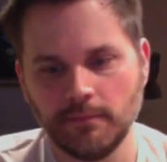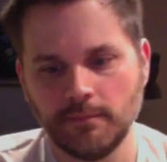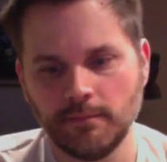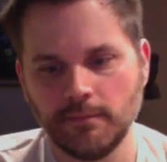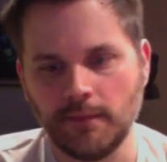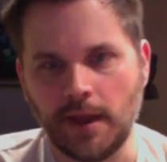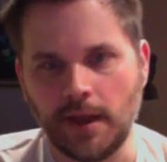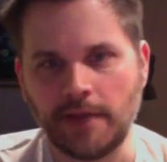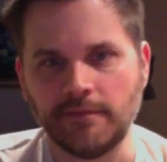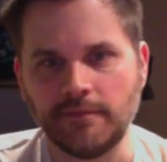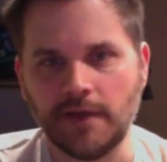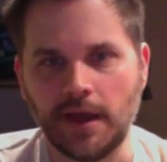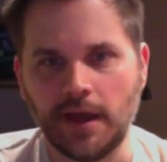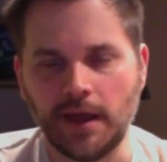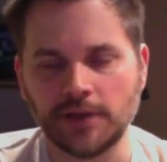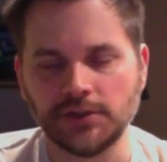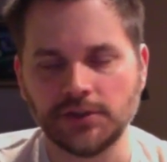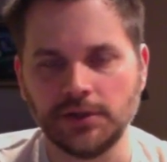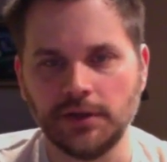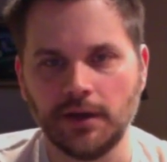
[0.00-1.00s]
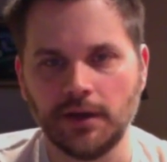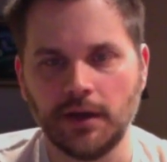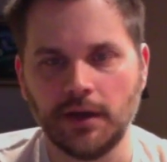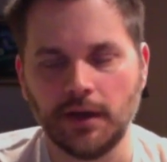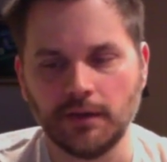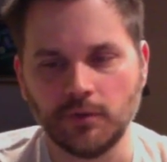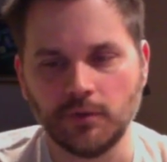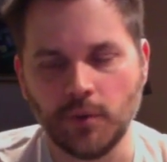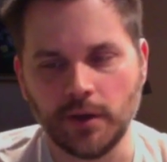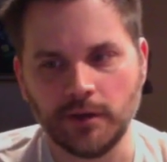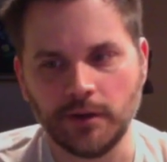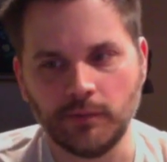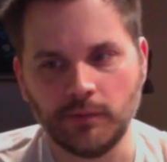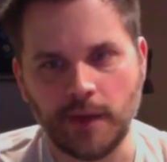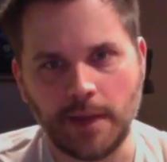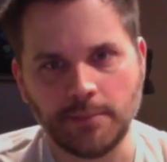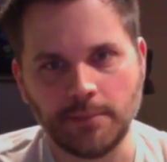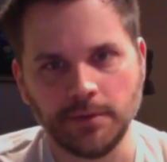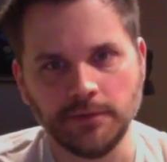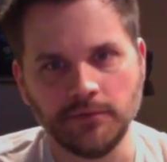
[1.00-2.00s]
I've actually had quite a
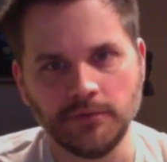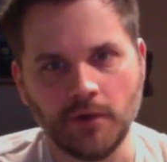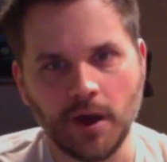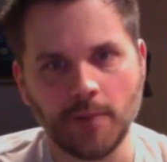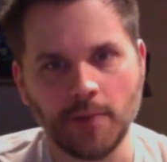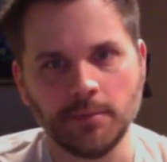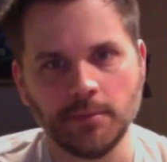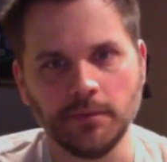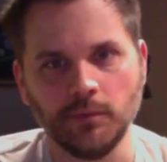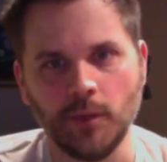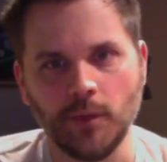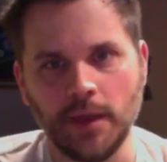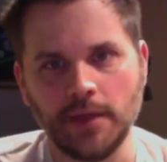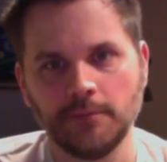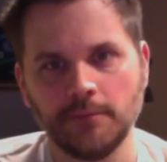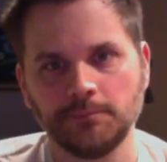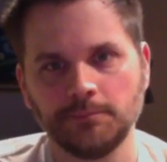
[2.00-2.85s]
rapid drop in weight.